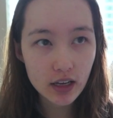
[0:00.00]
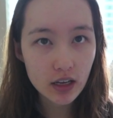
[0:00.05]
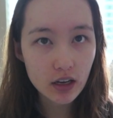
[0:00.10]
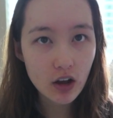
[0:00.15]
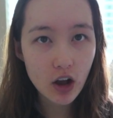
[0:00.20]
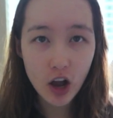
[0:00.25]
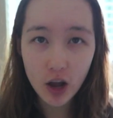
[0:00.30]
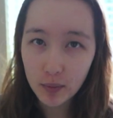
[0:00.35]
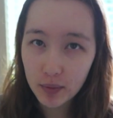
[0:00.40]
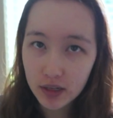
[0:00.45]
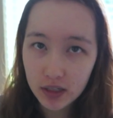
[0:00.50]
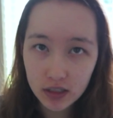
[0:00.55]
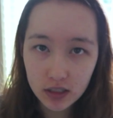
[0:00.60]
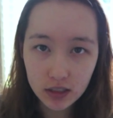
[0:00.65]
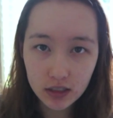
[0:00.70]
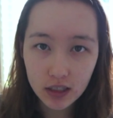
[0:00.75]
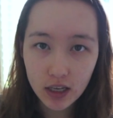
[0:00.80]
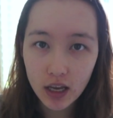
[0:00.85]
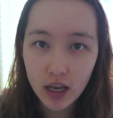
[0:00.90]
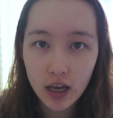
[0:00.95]

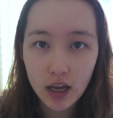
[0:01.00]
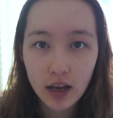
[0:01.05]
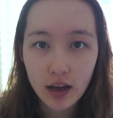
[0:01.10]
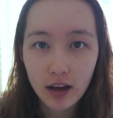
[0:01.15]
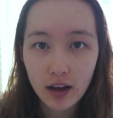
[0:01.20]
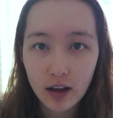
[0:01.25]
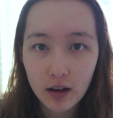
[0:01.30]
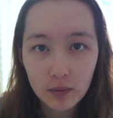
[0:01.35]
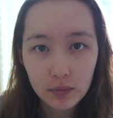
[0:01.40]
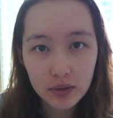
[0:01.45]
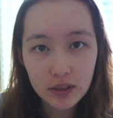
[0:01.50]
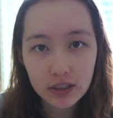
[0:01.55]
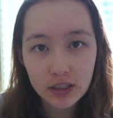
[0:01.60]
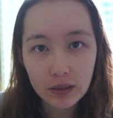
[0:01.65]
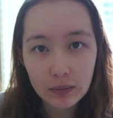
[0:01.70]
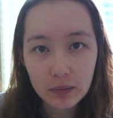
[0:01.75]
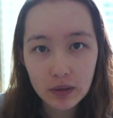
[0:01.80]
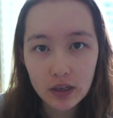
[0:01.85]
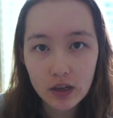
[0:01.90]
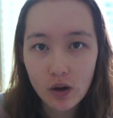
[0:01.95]
comments, please
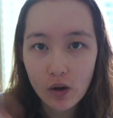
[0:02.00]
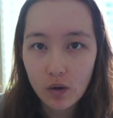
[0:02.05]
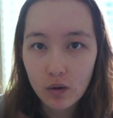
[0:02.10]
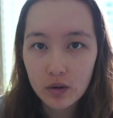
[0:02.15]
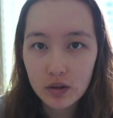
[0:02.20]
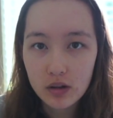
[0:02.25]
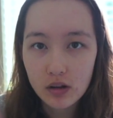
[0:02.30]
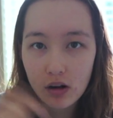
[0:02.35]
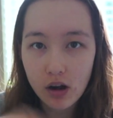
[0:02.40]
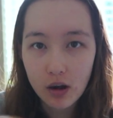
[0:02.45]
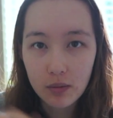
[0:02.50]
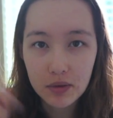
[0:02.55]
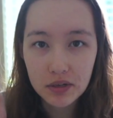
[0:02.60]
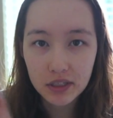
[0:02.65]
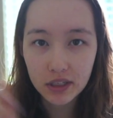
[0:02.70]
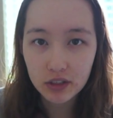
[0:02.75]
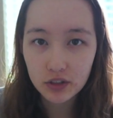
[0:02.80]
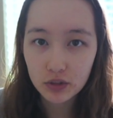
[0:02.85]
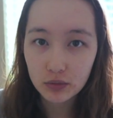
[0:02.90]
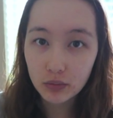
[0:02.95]
let me know in the comment
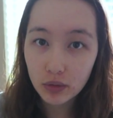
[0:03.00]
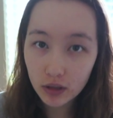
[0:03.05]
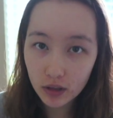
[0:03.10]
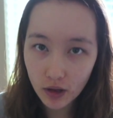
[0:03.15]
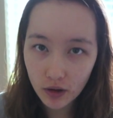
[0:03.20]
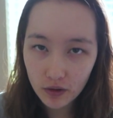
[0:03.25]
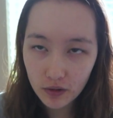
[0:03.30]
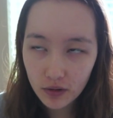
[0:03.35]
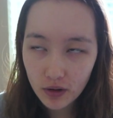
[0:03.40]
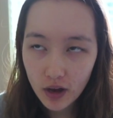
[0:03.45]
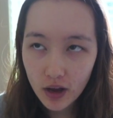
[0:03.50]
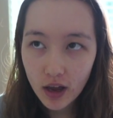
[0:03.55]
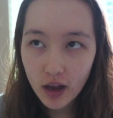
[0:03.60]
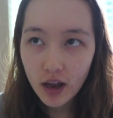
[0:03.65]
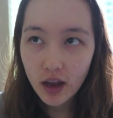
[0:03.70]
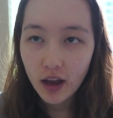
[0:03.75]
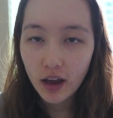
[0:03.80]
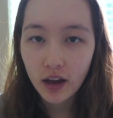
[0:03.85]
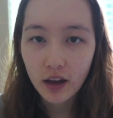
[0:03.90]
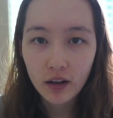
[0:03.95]
section below.
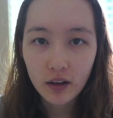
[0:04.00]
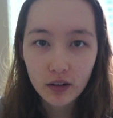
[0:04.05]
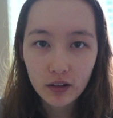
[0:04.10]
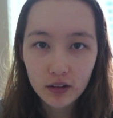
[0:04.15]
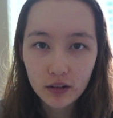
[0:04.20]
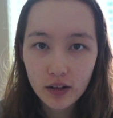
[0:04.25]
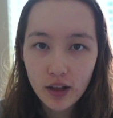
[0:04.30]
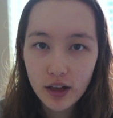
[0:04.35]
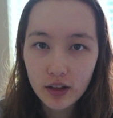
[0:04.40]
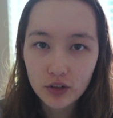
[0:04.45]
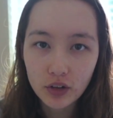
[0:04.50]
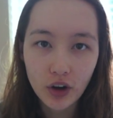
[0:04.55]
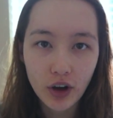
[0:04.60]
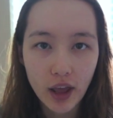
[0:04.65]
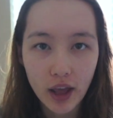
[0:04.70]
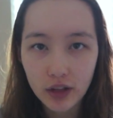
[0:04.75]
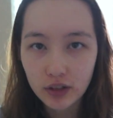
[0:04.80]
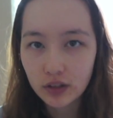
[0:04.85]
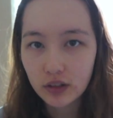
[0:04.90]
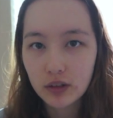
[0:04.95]
I'll try to
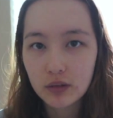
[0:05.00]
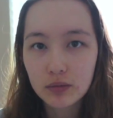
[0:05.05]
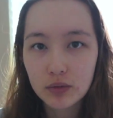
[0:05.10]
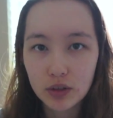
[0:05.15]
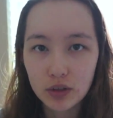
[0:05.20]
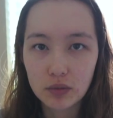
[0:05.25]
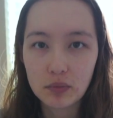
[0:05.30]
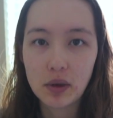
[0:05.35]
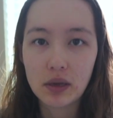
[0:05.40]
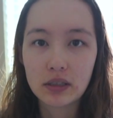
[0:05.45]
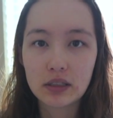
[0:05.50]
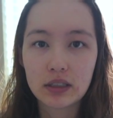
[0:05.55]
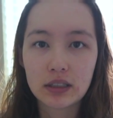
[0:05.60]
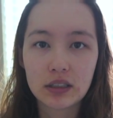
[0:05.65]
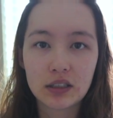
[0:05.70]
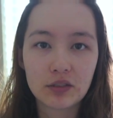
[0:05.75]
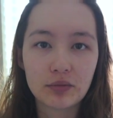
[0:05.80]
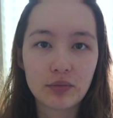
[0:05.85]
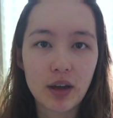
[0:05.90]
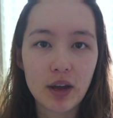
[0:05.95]
answer them to the best
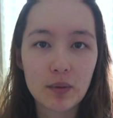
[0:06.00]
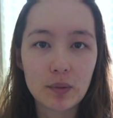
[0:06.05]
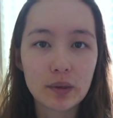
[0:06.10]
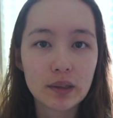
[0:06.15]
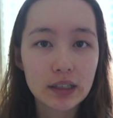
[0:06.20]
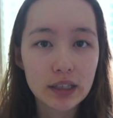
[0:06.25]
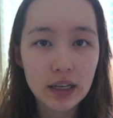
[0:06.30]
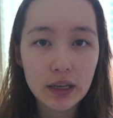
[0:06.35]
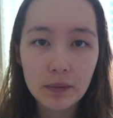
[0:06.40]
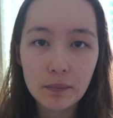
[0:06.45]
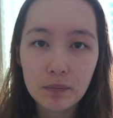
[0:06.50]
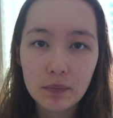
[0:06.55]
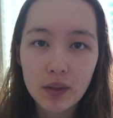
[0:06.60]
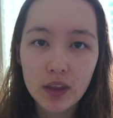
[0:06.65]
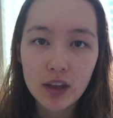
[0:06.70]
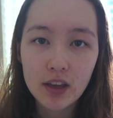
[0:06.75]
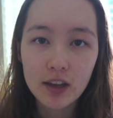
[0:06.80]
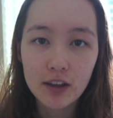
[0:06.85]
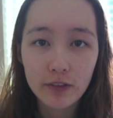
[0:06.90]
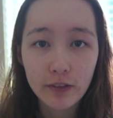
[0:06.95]
of my ability.
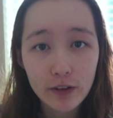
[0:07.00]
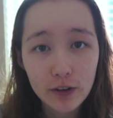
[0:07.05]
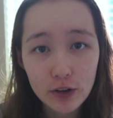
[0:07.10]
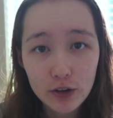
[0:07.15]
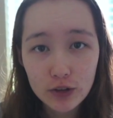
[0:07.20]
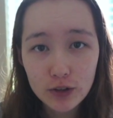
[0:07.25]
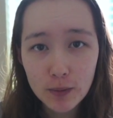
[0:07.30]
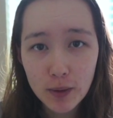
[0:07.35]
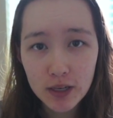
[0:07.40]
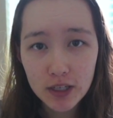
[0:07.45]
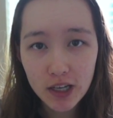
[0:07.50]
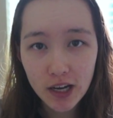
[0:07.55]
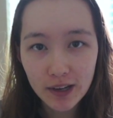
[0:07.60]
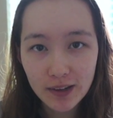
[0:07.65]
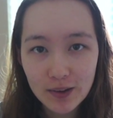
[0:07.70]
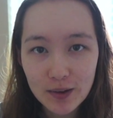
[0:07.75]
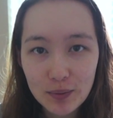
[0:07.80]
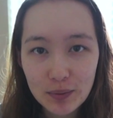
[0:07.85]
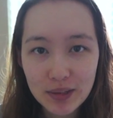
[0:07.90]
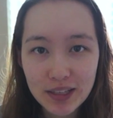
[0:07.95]
If you're new to my
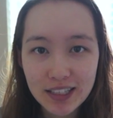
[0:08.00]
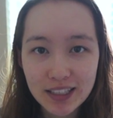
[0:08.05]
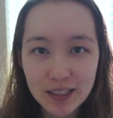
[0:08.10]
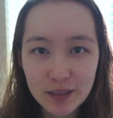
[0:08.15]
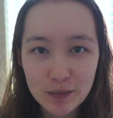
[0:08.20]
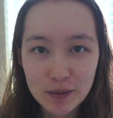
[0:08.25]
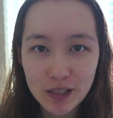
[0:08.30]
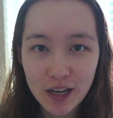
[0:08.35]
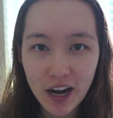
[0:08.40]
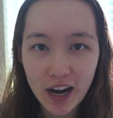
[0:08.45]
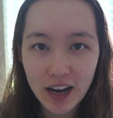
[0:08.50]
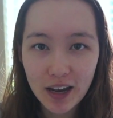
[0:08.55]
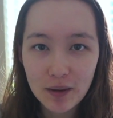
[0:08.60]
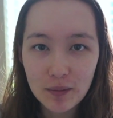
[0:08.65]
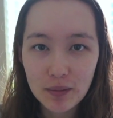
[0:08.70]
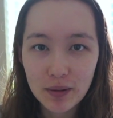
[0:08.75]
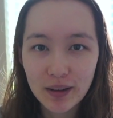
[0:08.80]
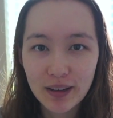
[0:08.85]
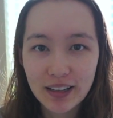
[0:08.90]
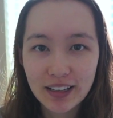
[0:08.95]
channel, please subscribe,
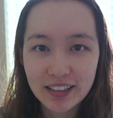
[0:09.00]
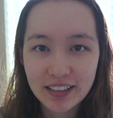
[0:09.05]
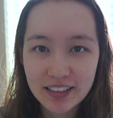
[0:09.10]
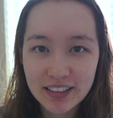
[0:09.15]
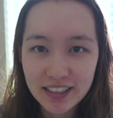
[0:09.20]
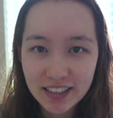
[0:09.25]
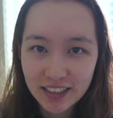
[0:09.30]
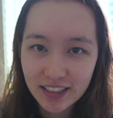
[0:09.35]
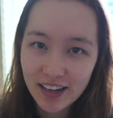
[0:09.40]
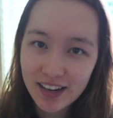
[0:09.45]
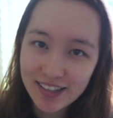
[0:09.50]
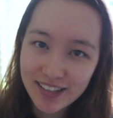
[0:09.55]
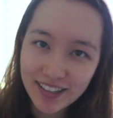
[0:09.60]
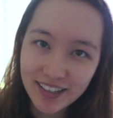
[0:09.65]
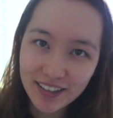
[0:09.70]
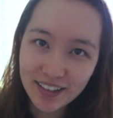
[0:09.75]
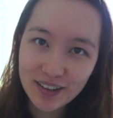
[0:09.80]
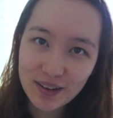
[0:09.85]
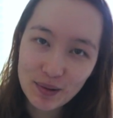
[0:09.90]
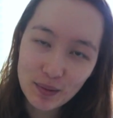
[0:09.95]
and I'll see you guys
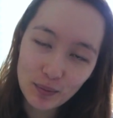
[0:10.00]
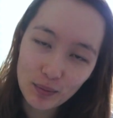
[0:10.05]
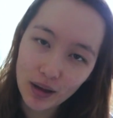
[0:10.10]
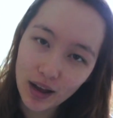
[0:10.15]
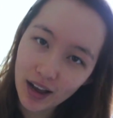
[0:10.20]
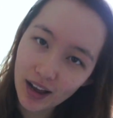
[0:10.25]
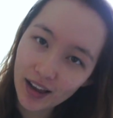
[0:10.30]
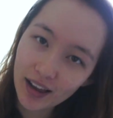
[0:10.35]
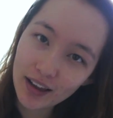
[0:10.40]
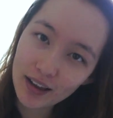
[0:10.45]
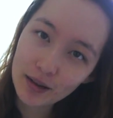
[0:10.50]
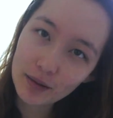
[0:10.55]
later. Bye!